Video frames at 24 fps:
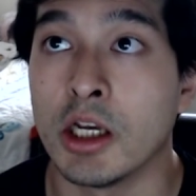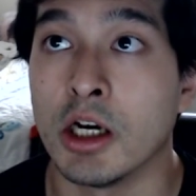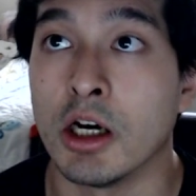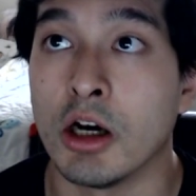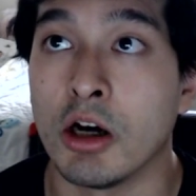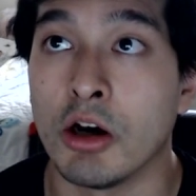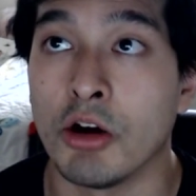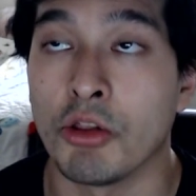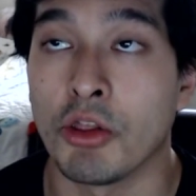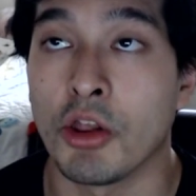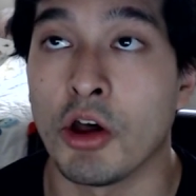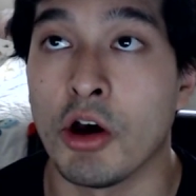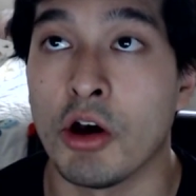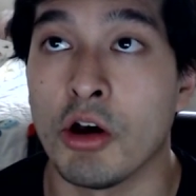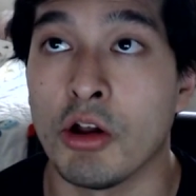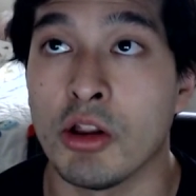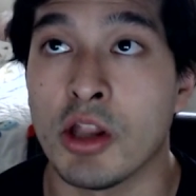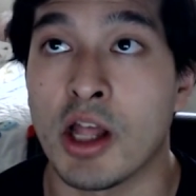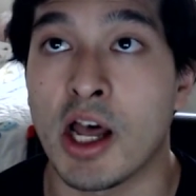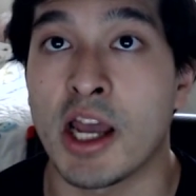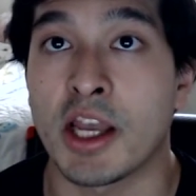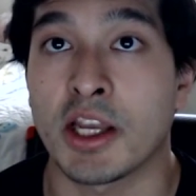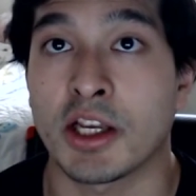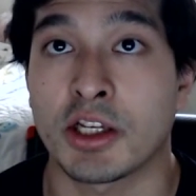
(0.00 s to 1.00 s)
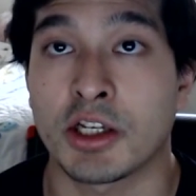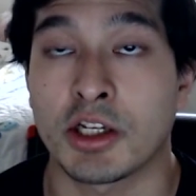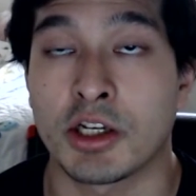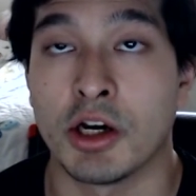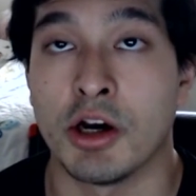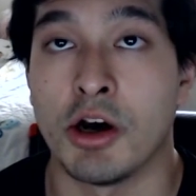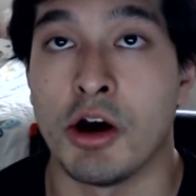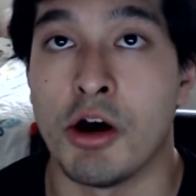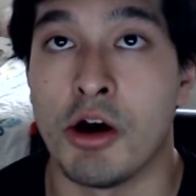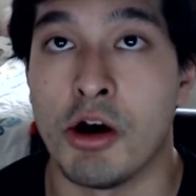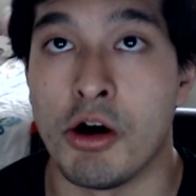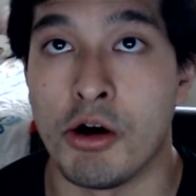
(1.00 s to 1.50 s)
Although, like,
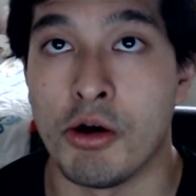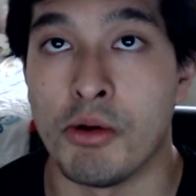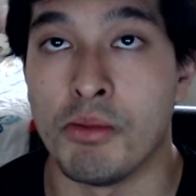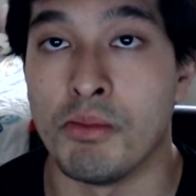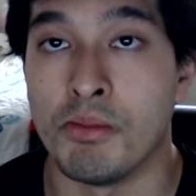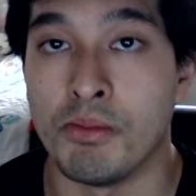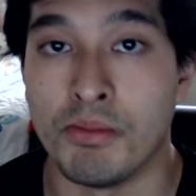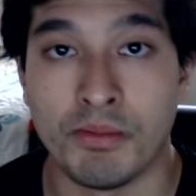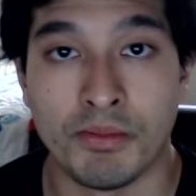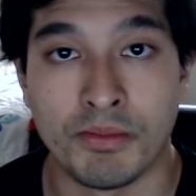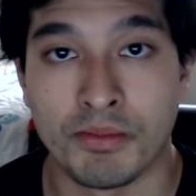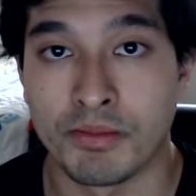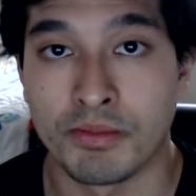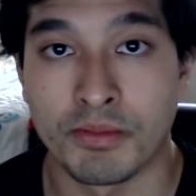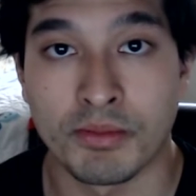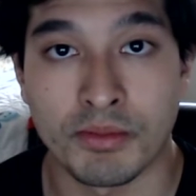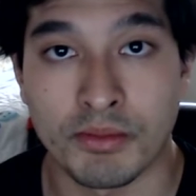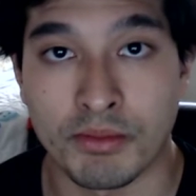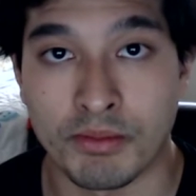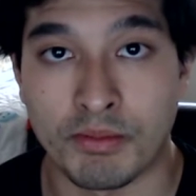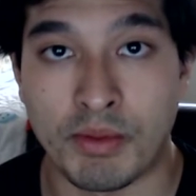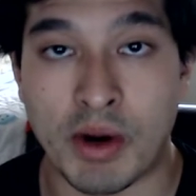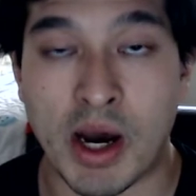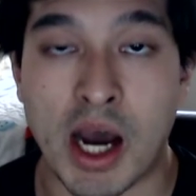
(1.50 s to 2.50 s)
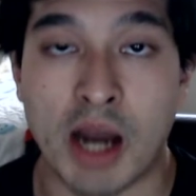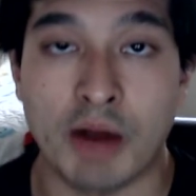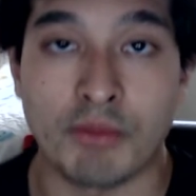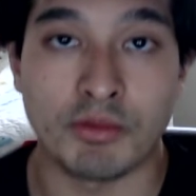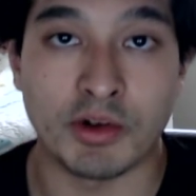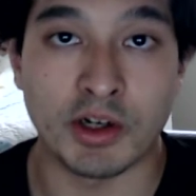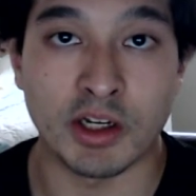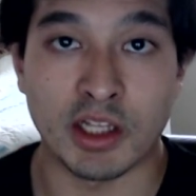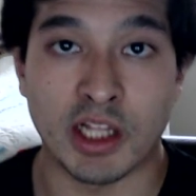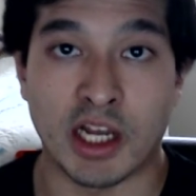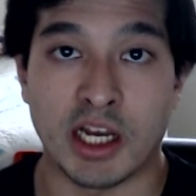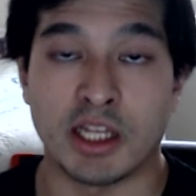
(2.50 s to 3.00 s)
um, Bam
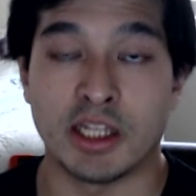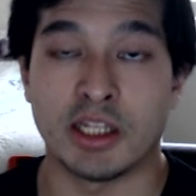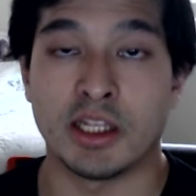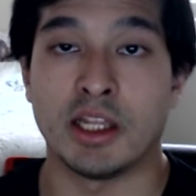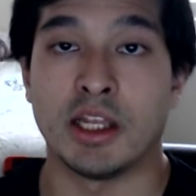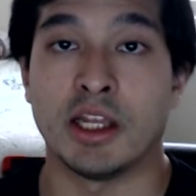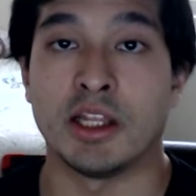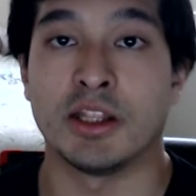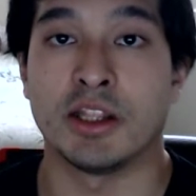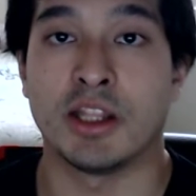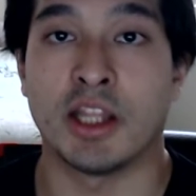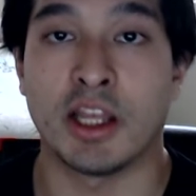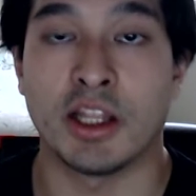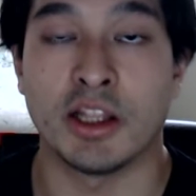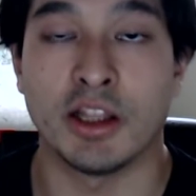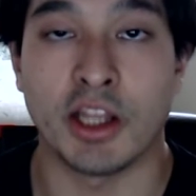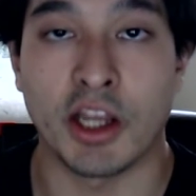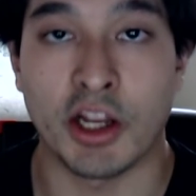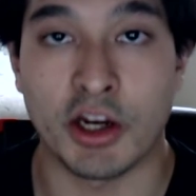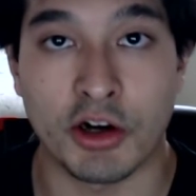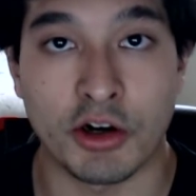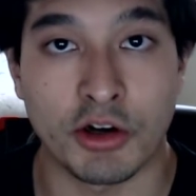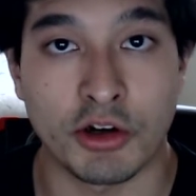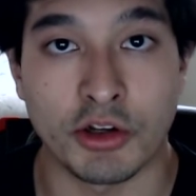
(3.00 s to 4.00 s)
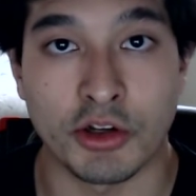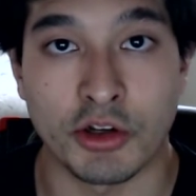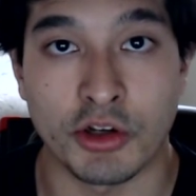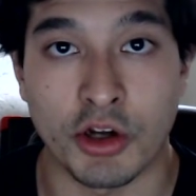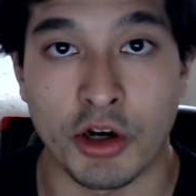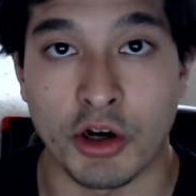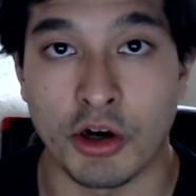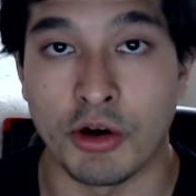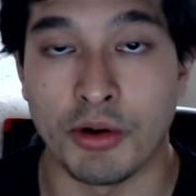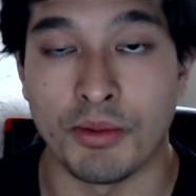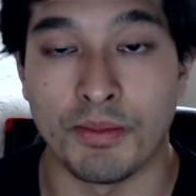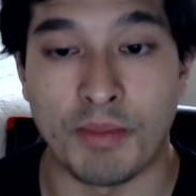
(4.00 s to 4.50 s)
realize, and then later, you
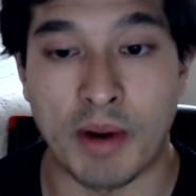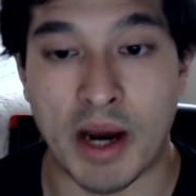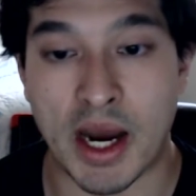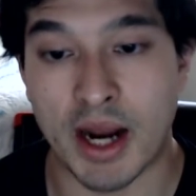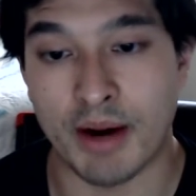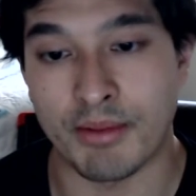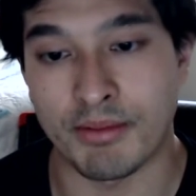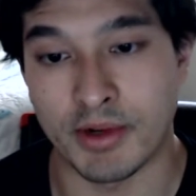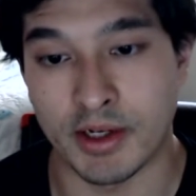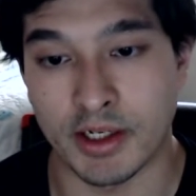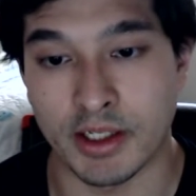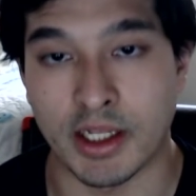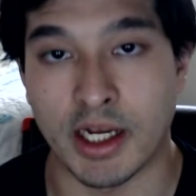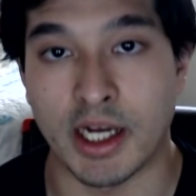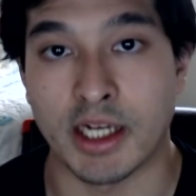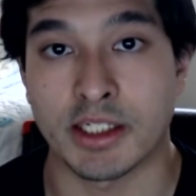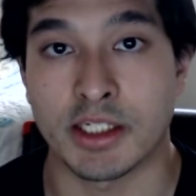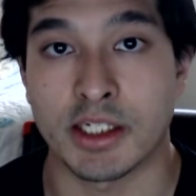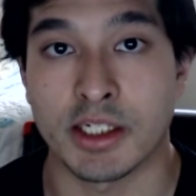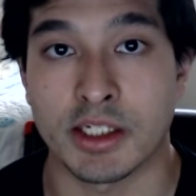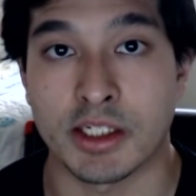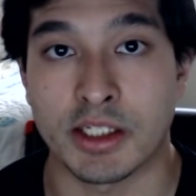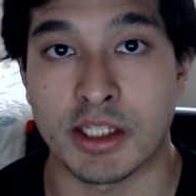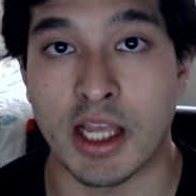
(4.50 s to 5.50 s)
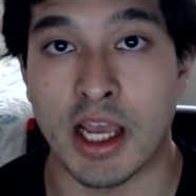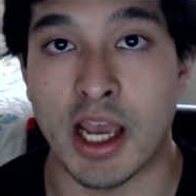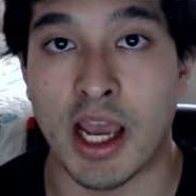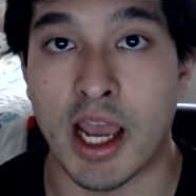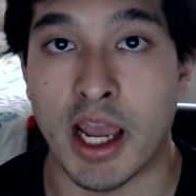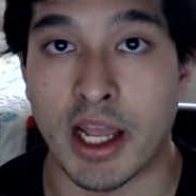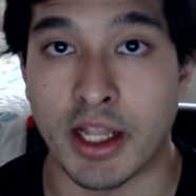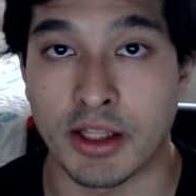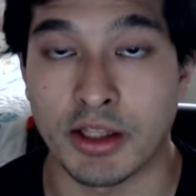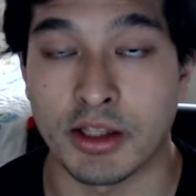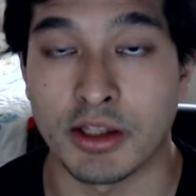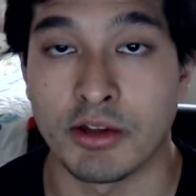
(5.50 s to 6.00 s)
know, Bam realizes
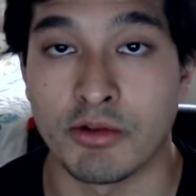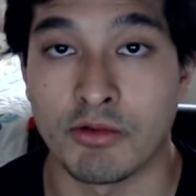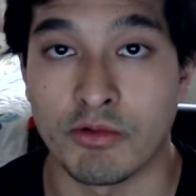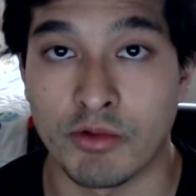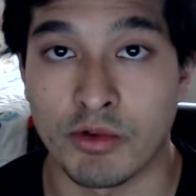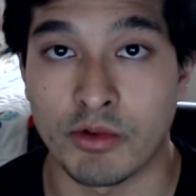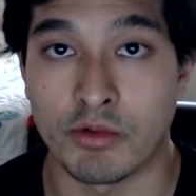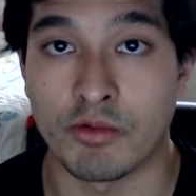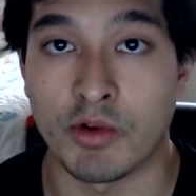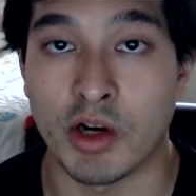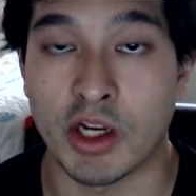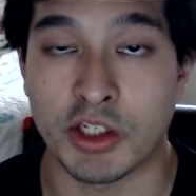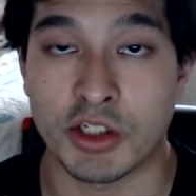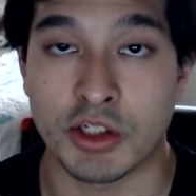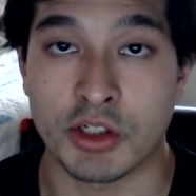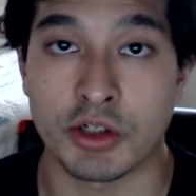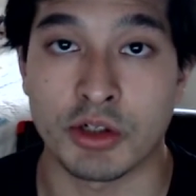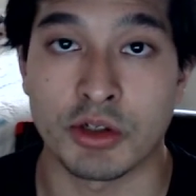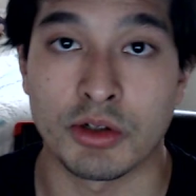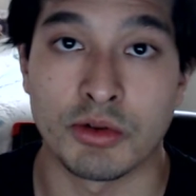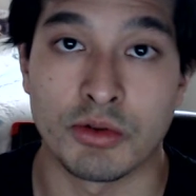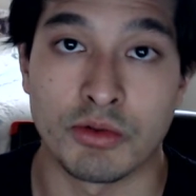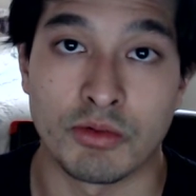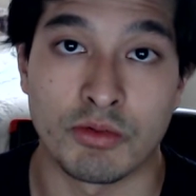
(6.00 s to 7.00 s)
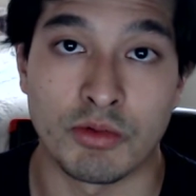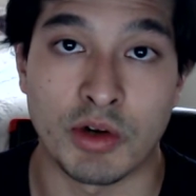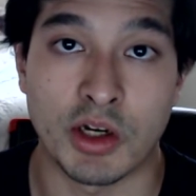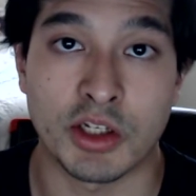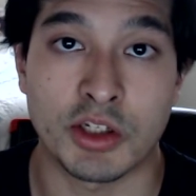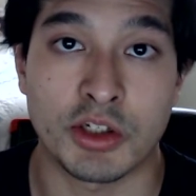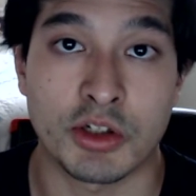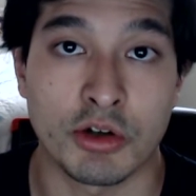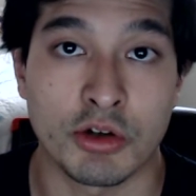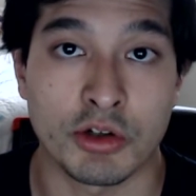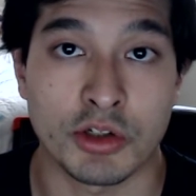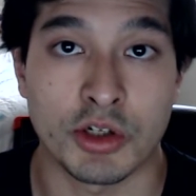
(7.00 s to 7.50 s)
that Rachel,
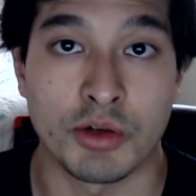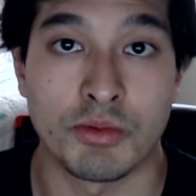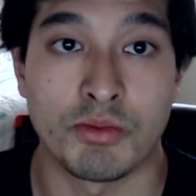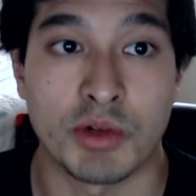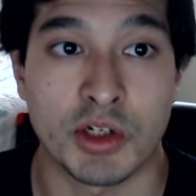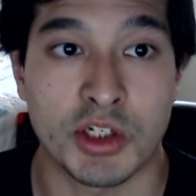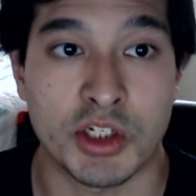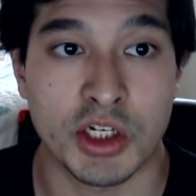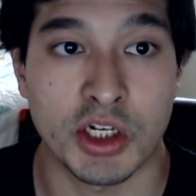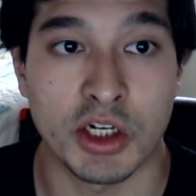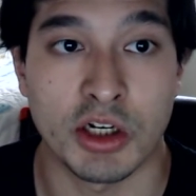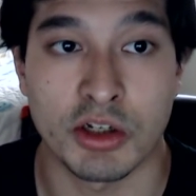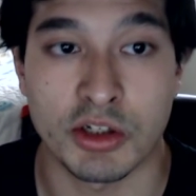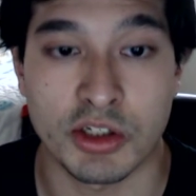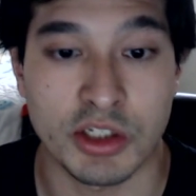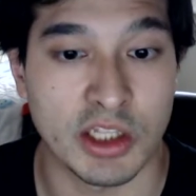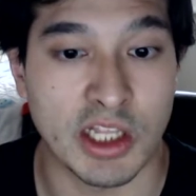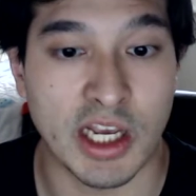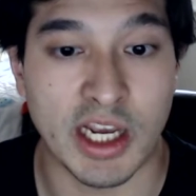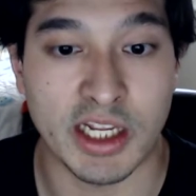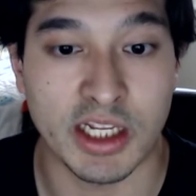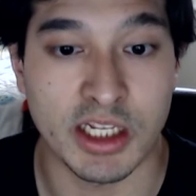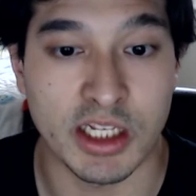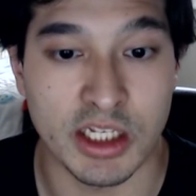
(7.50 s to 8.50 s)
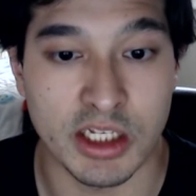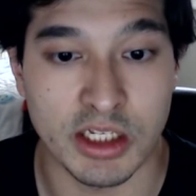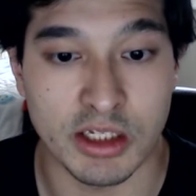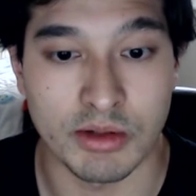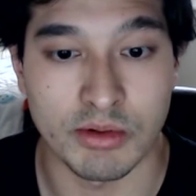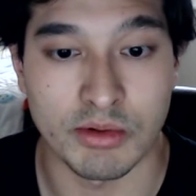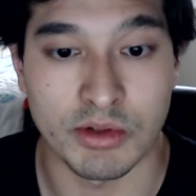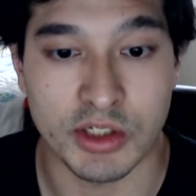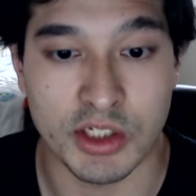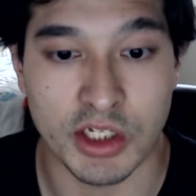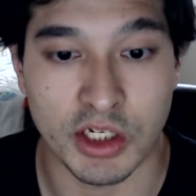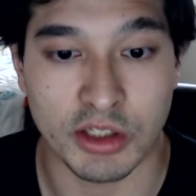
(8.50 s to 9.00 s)
Rachel's and Michelle's light
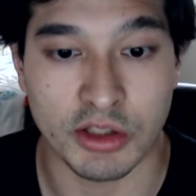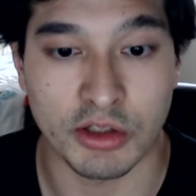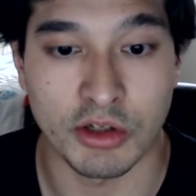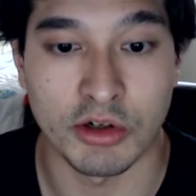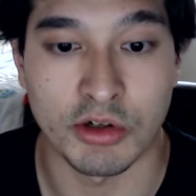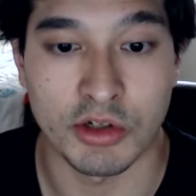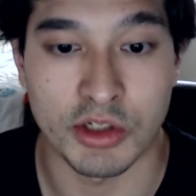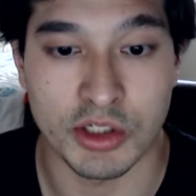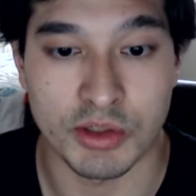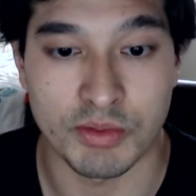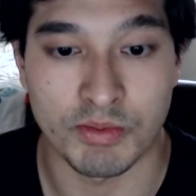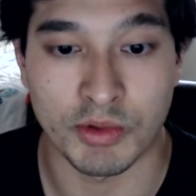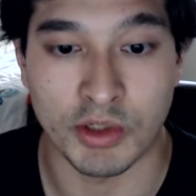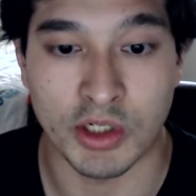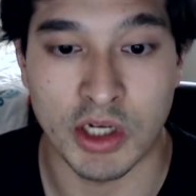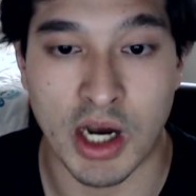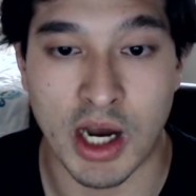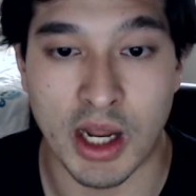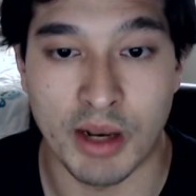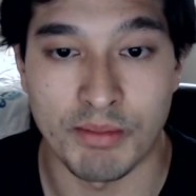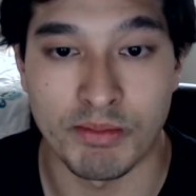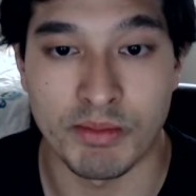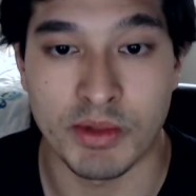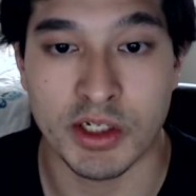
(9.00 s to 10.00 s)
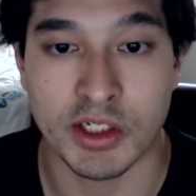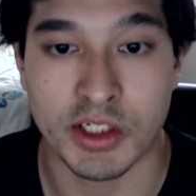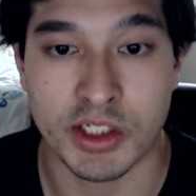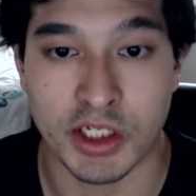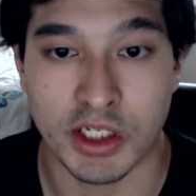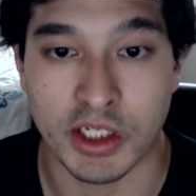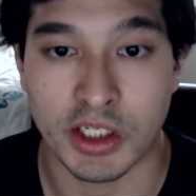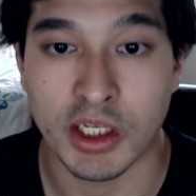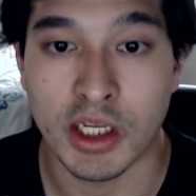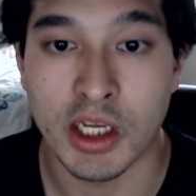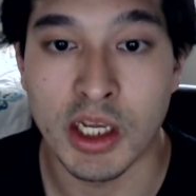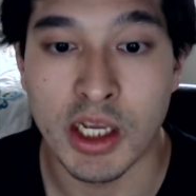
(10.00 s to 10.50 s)
signal is gone
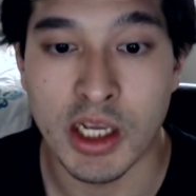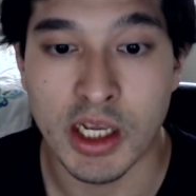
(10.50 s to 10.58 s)
missing.